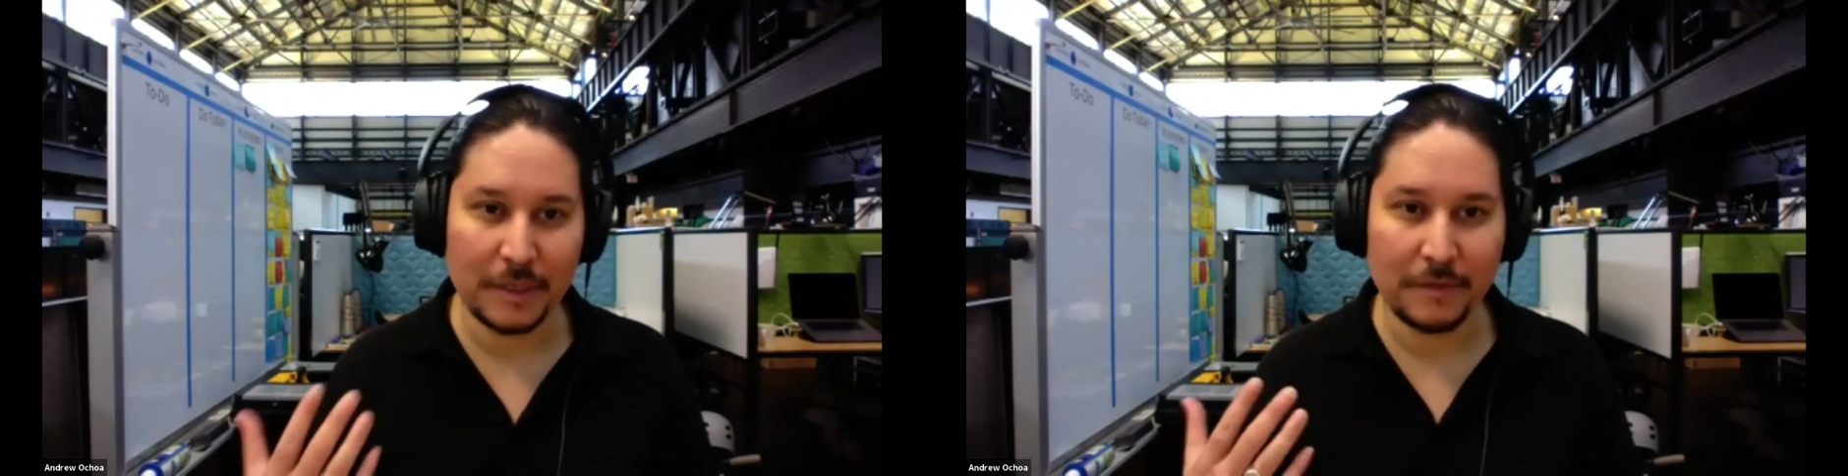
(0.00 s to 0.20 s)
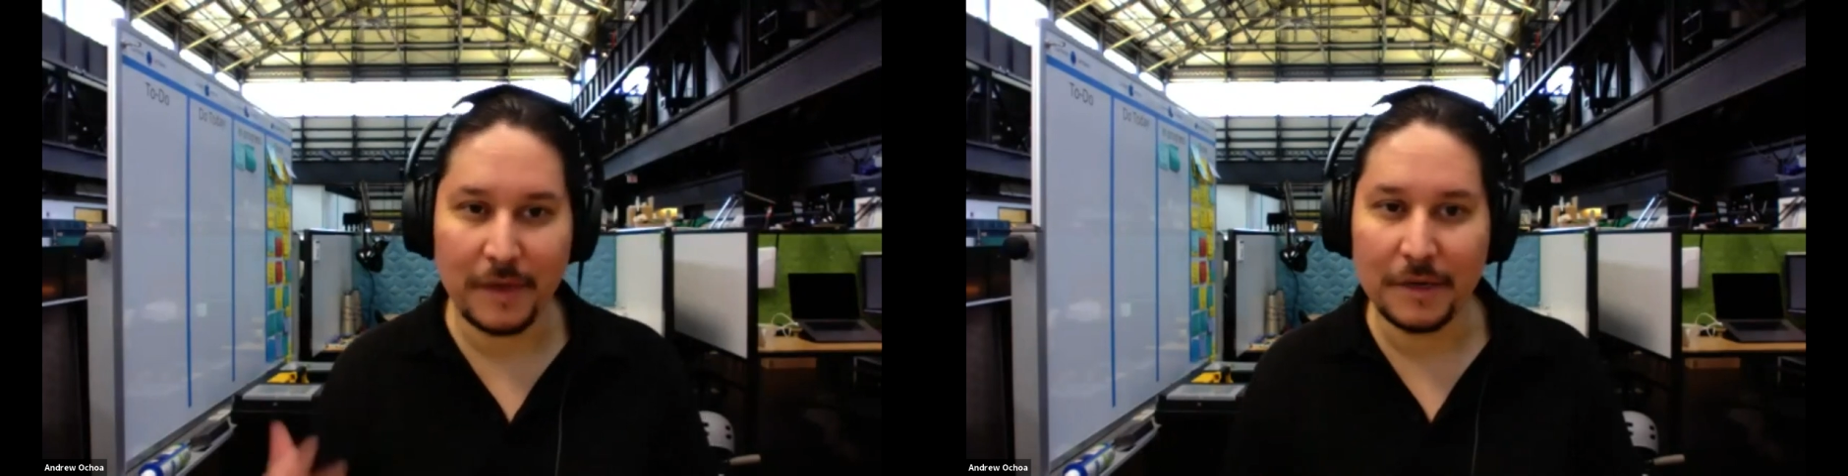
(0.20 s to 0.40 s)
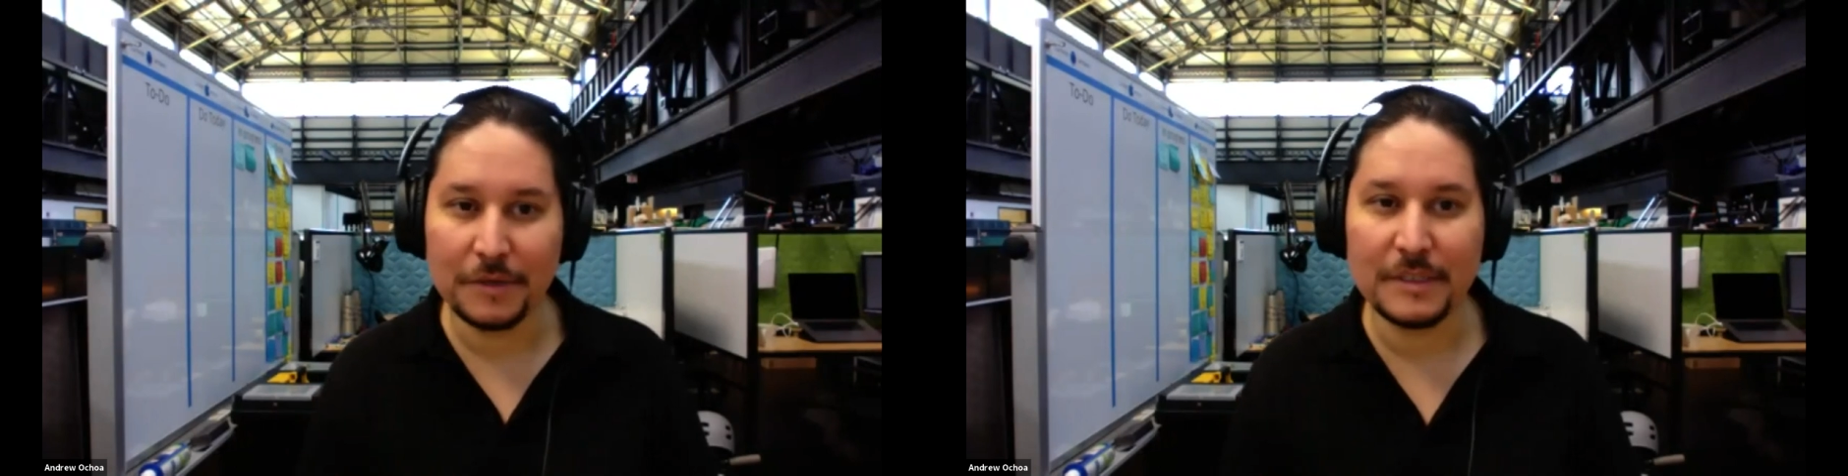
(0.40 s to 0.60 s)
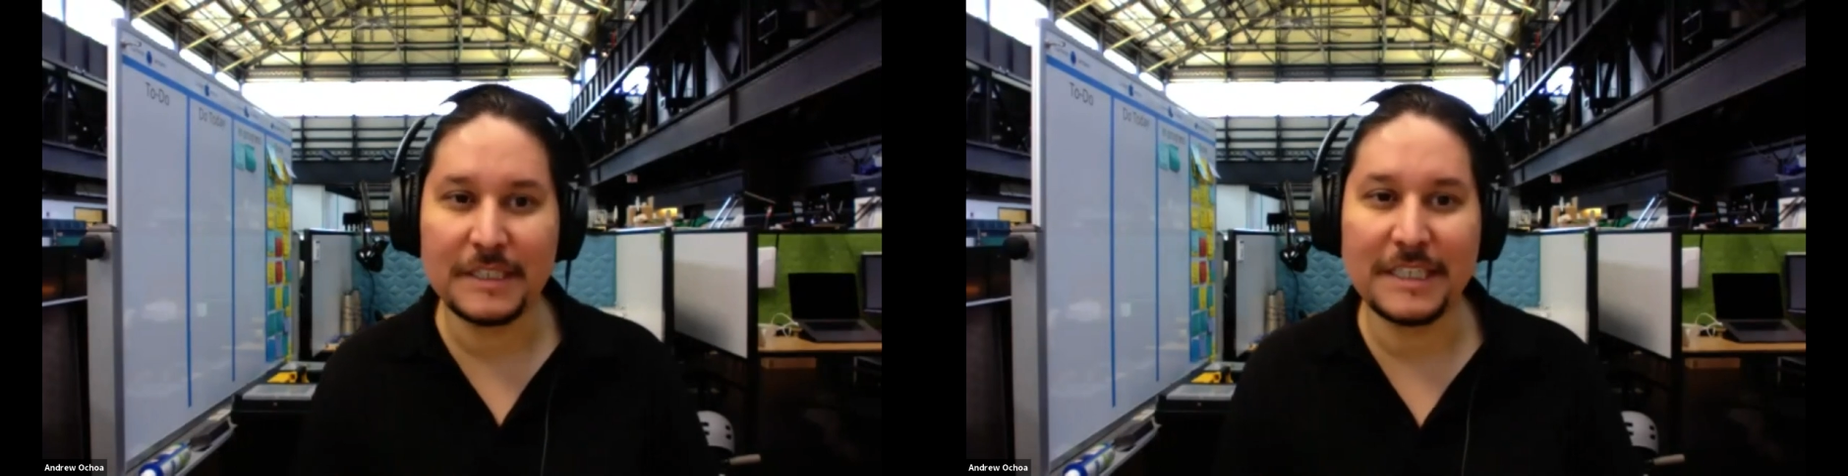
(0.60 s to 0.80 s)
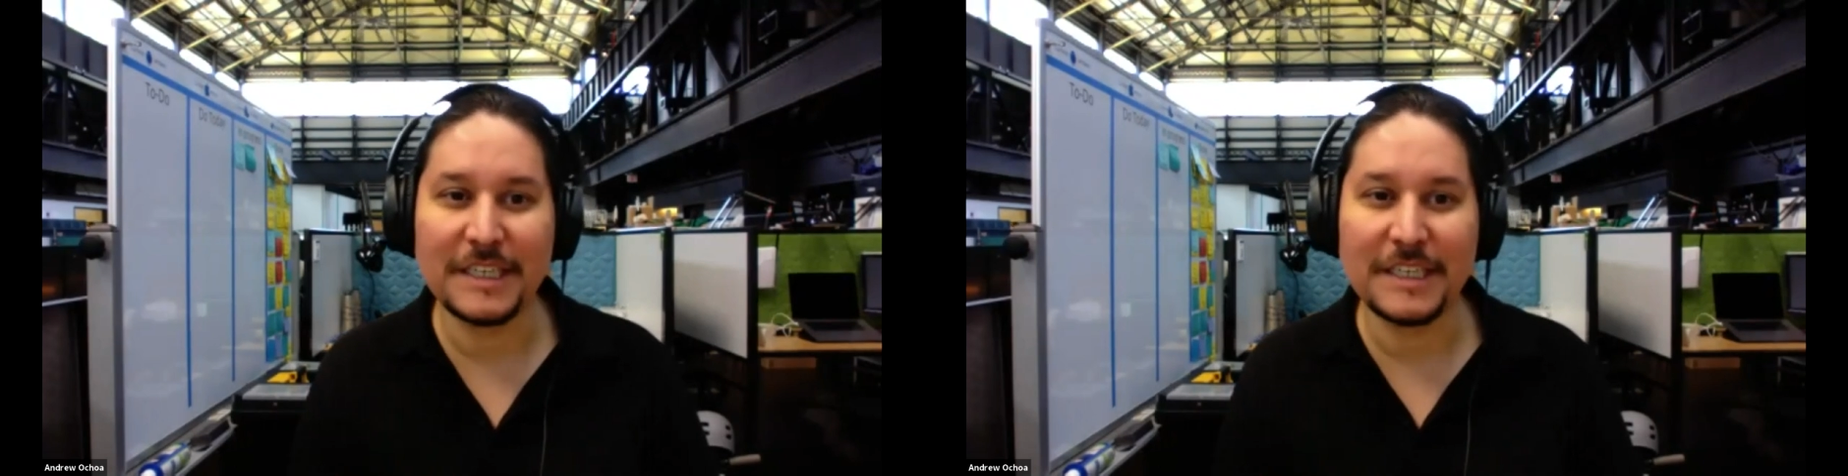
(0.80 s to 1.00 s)
the founder and
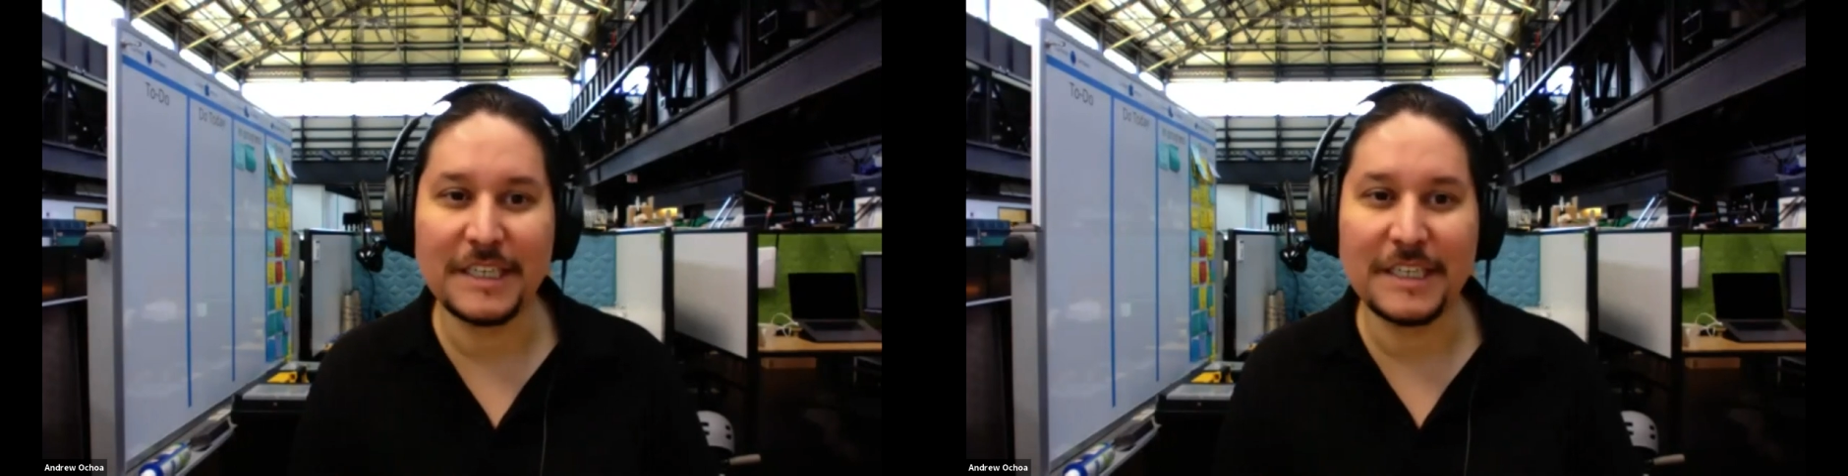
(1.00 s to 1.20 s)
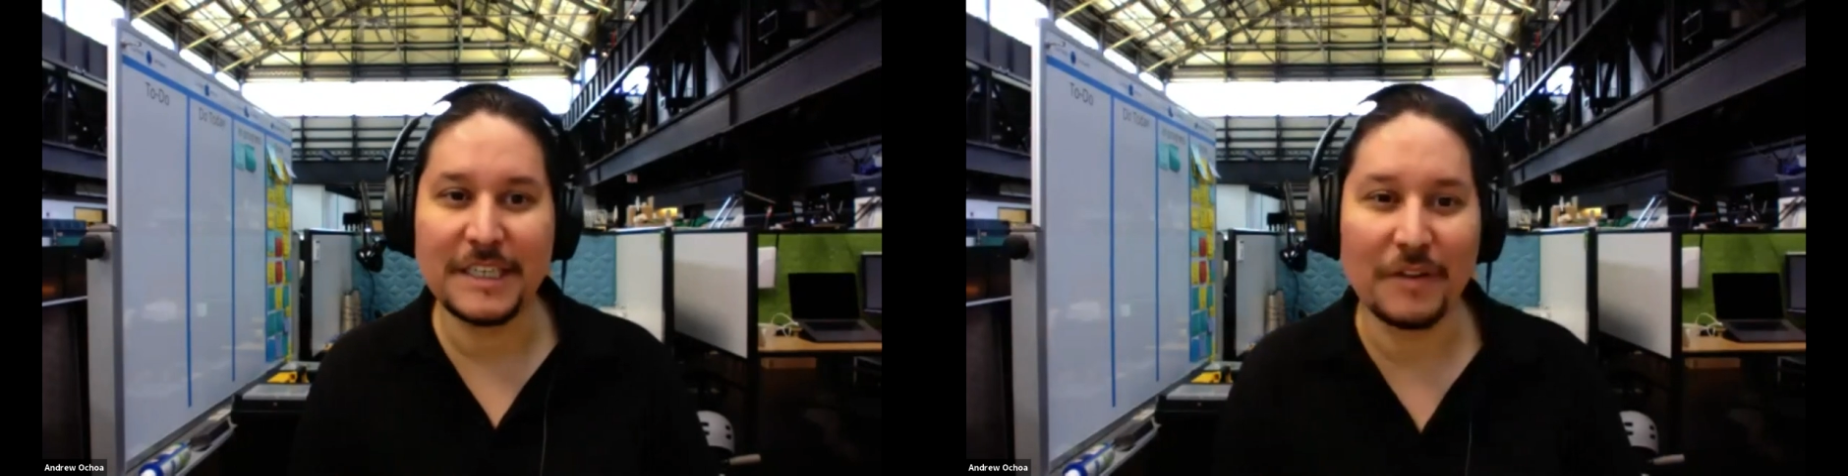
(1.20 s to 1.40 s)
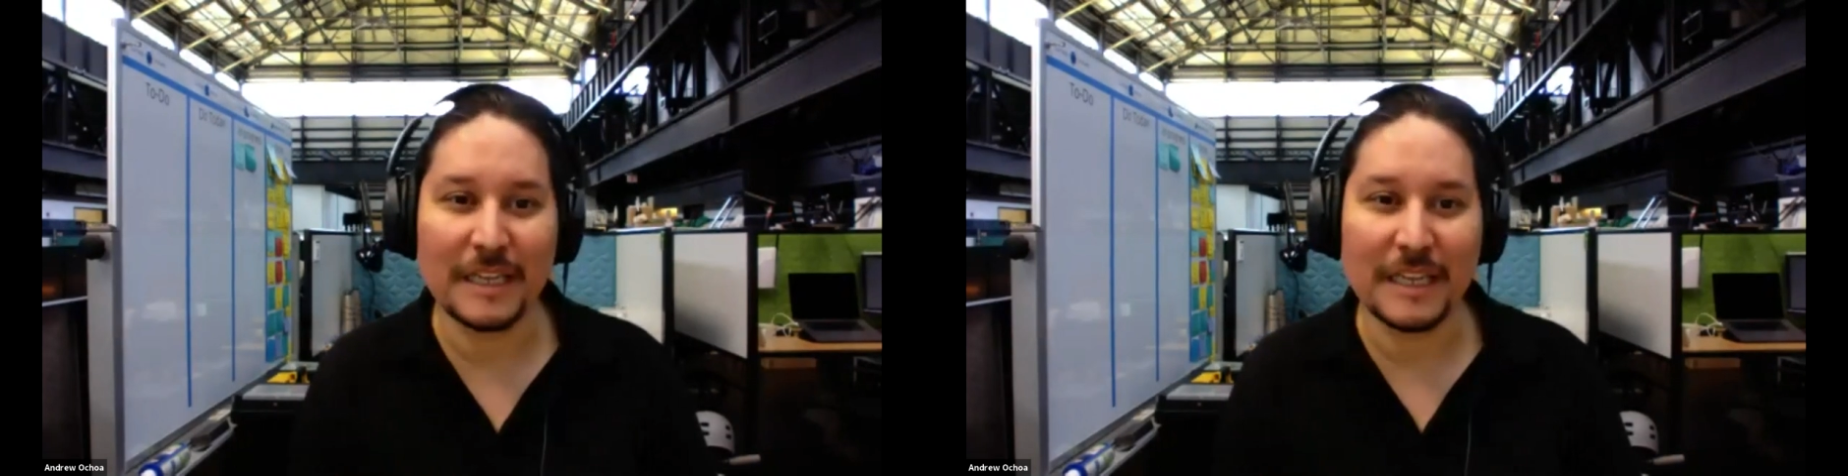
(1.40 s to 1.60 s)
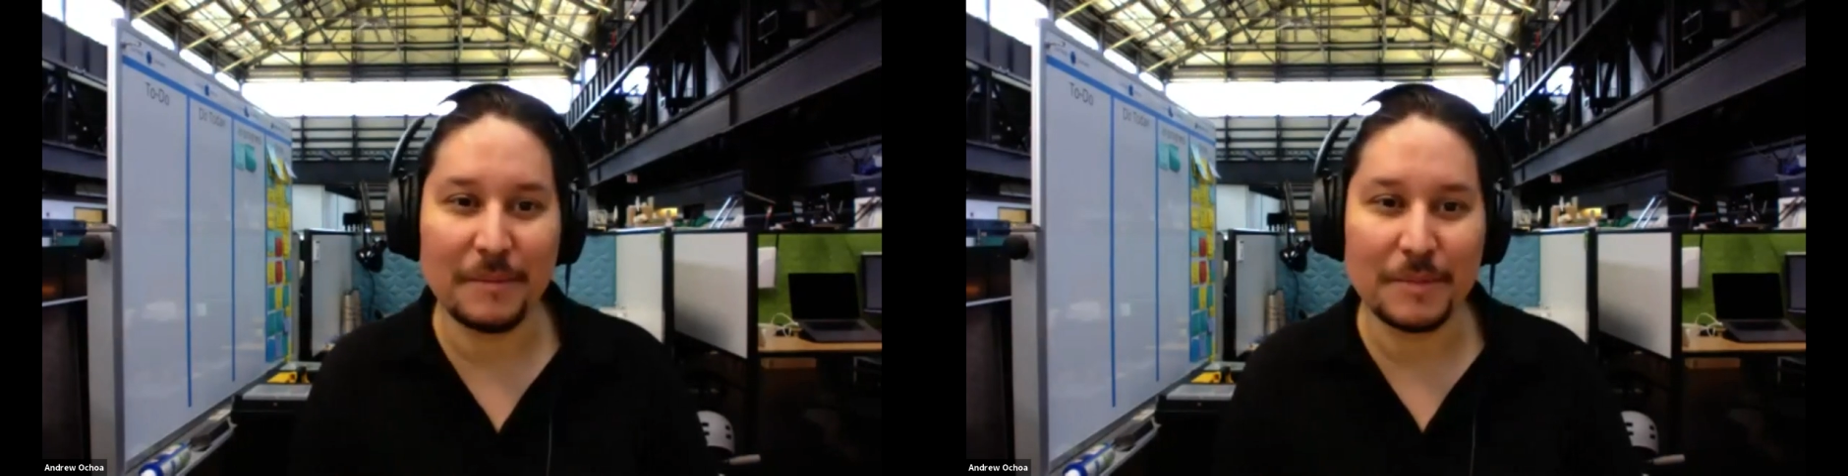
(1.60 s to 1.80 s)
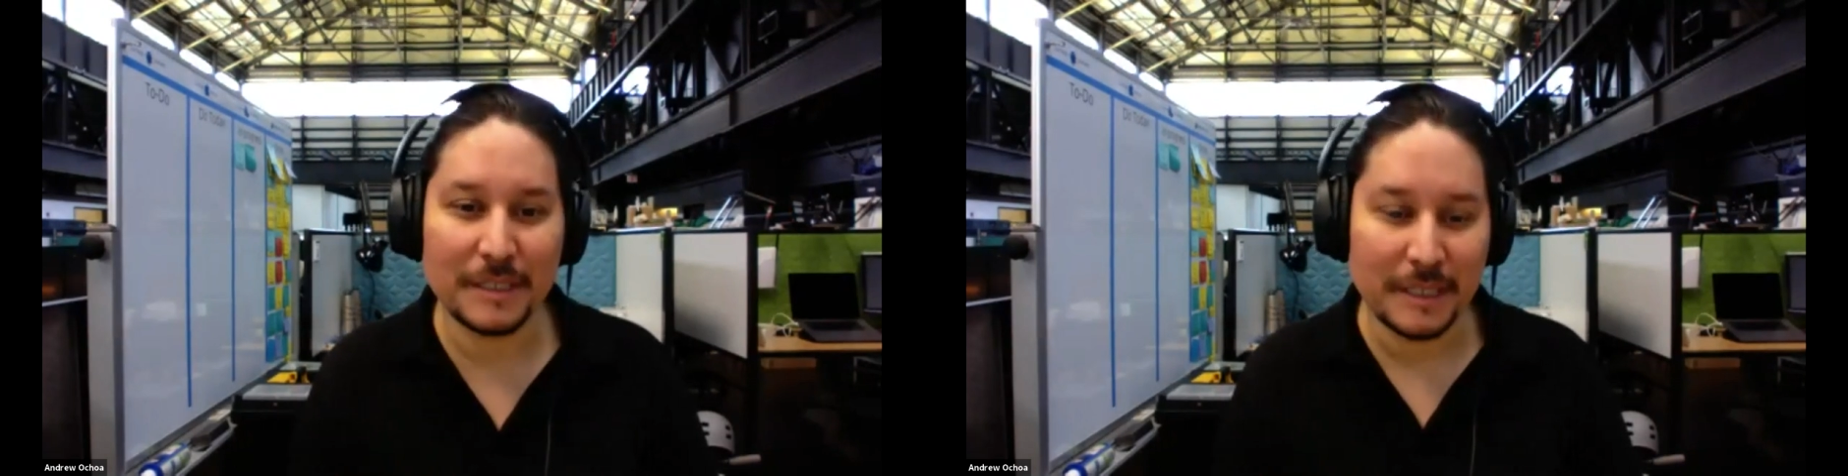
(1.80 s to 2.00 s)
CEO of Waverly
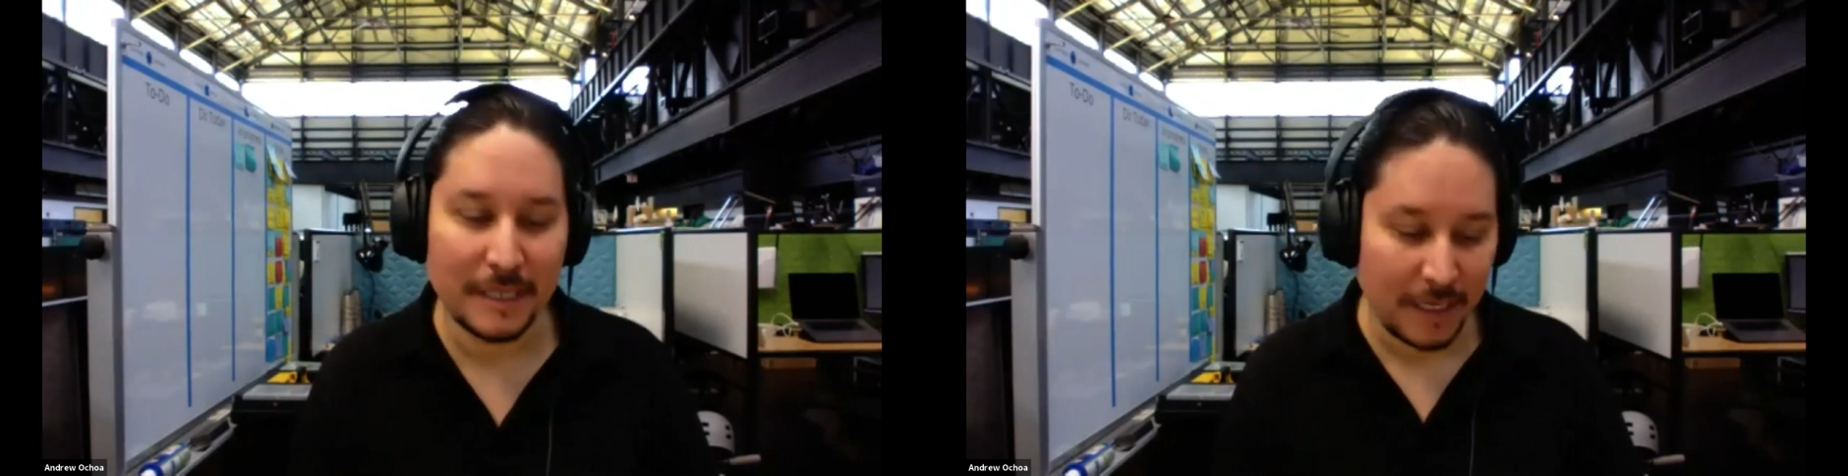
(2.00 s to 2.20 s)
Labs.